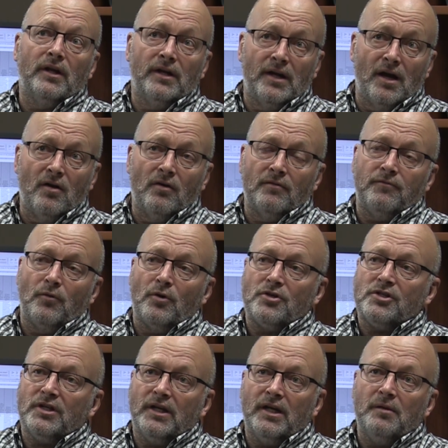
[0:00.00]
And now,
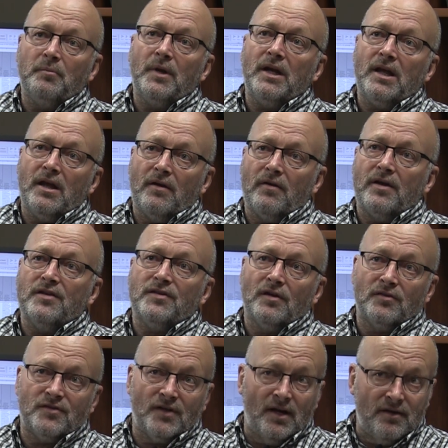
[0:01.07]
unfortunately, in many areas
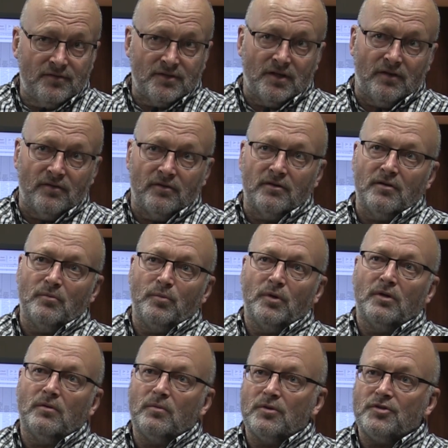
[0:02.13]
outside of southern
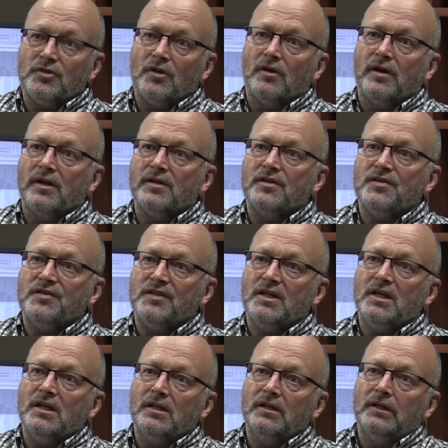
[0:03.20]
Alberta, we're starting to
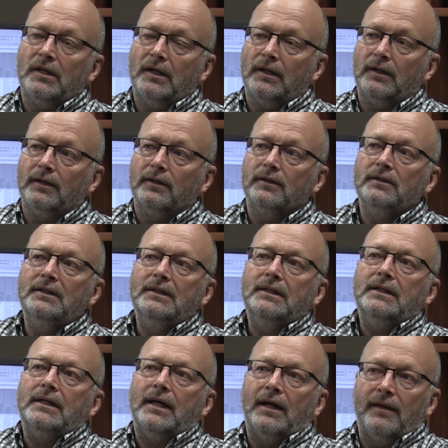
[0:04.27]
see uh,
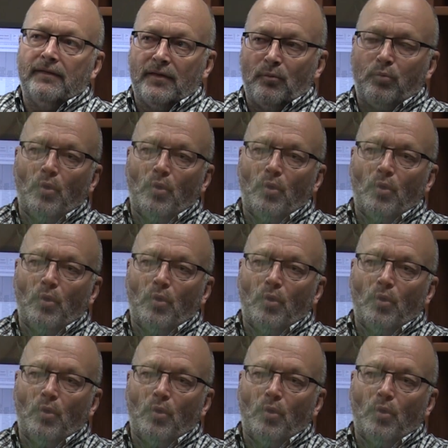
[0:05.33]
the